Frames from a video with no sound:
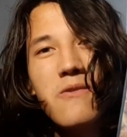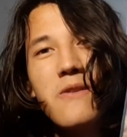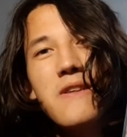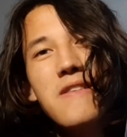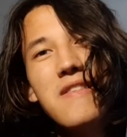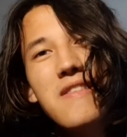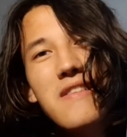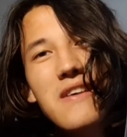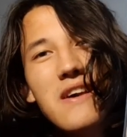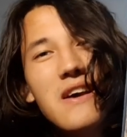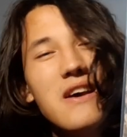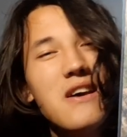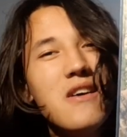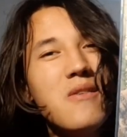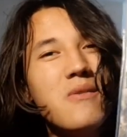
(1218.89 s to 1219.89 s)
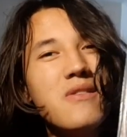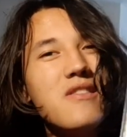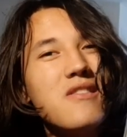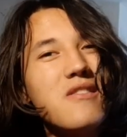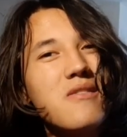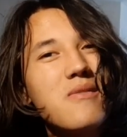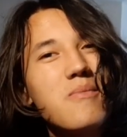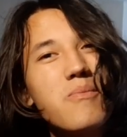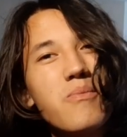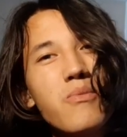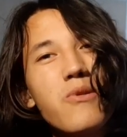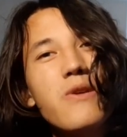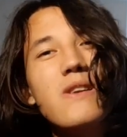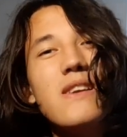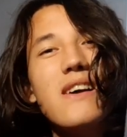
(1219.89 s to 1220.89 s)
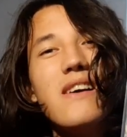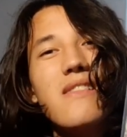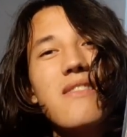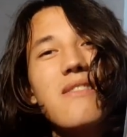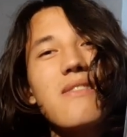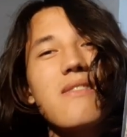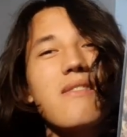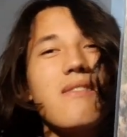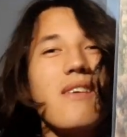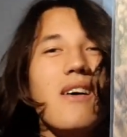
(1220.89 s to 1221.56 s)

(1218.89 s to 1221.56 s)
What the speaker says: for this, which is pretty nuts.